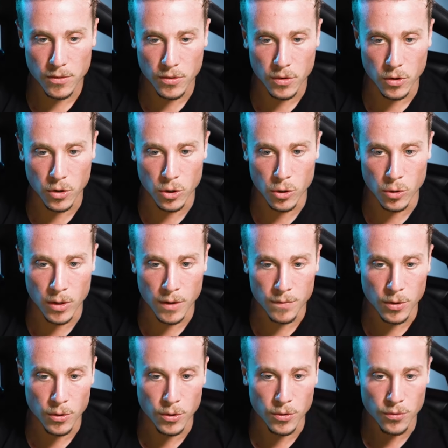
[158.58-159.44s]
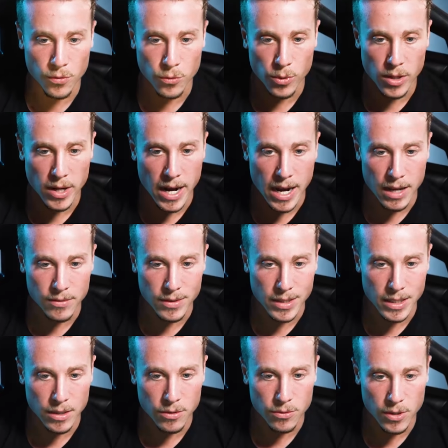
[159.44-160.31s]
So if there's 3
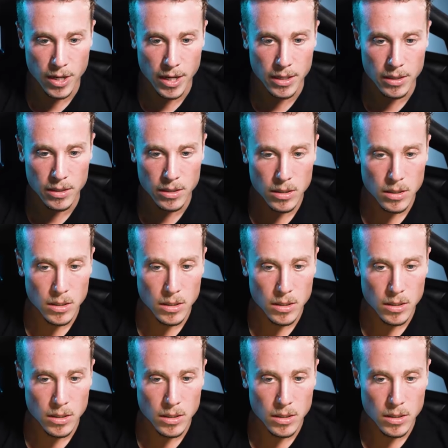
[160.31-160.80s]
IV, right,